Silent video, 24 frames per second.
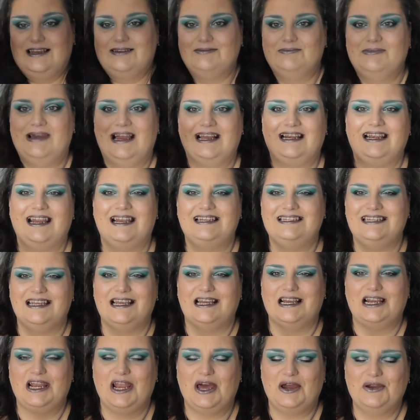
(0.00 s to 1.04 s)
magnetic
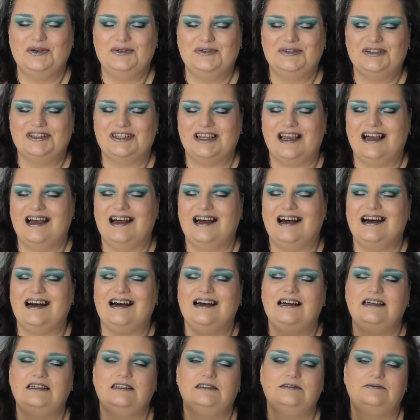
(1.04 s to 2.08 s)
closure.
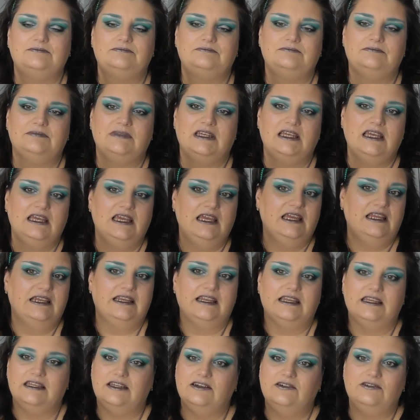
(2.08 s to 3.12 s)

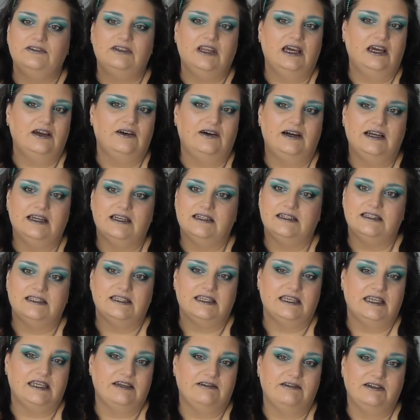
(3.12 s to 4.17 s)
Now you'll know I can
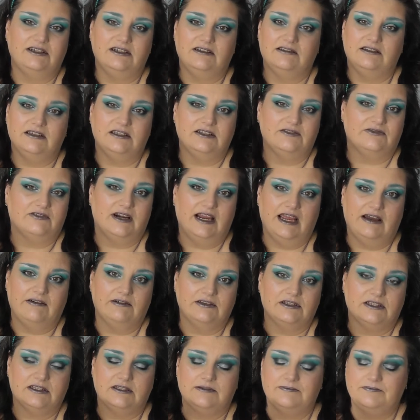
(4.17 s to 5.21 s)
sit here and do this for
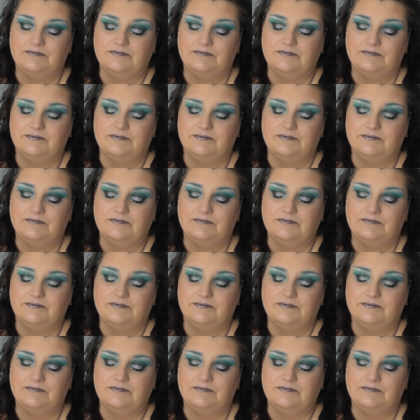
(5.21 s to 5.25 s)
hours.